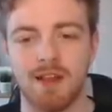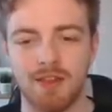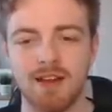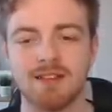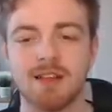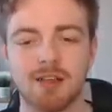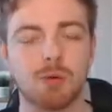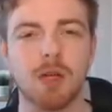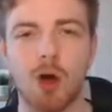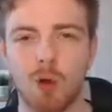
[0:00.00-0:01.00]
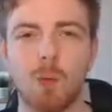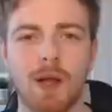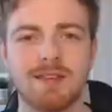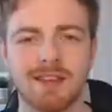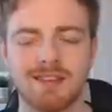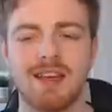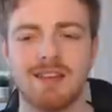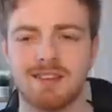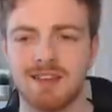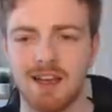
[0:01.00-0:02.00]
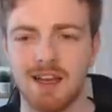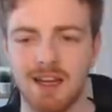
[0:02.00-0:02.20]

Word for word: This glitch will always exist